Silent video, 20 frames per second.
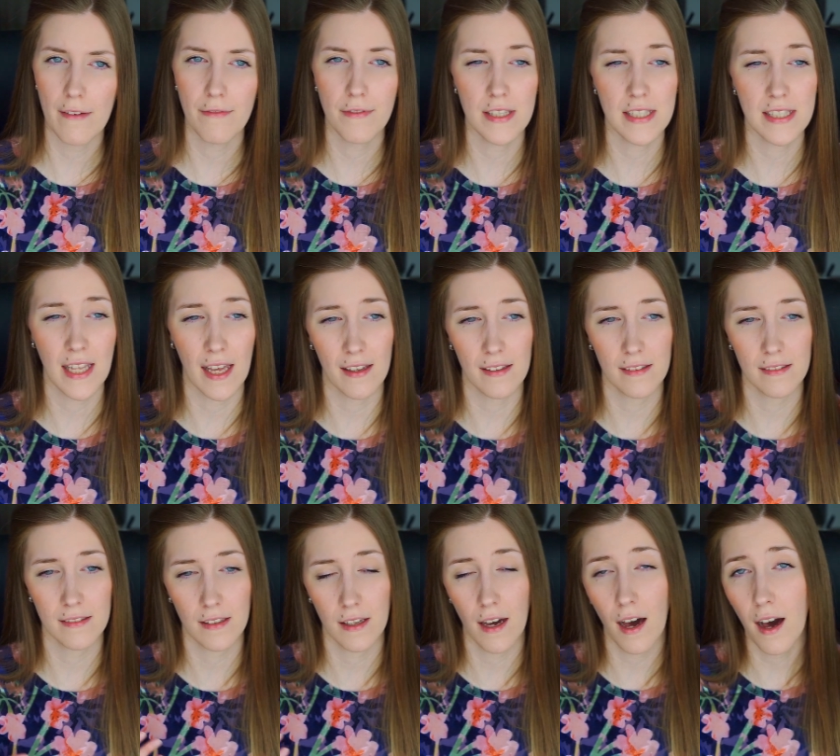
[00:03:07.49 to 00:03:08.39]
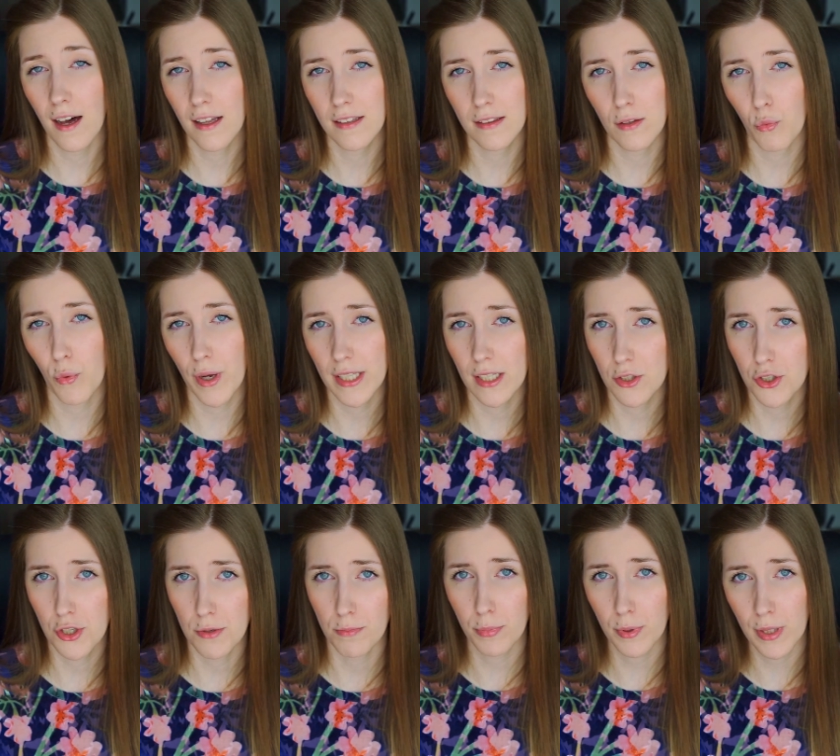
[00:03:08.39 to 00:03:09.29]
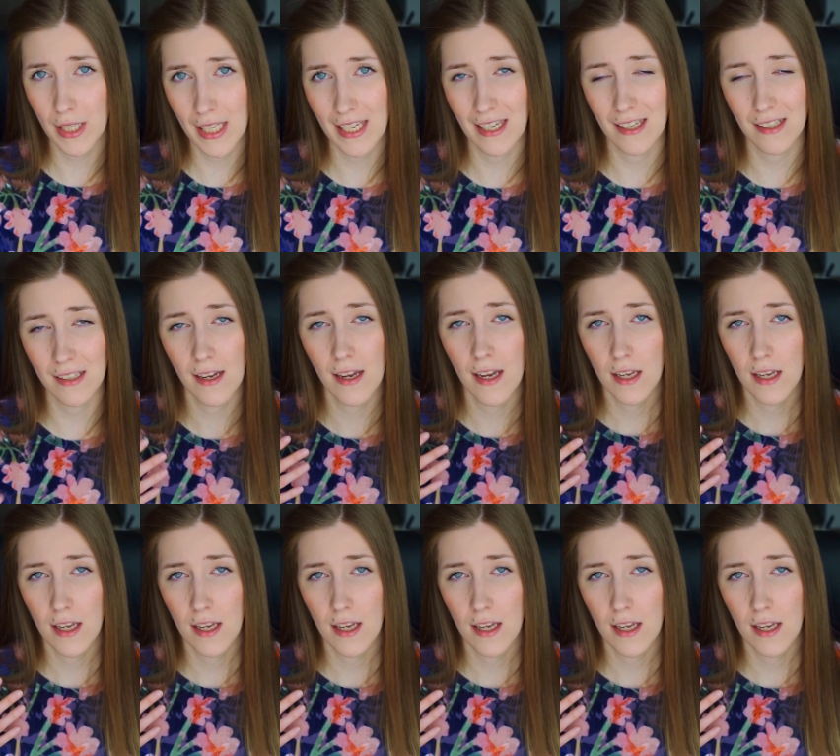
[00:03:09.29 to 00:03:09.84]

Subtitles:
has not gone the way that she planned.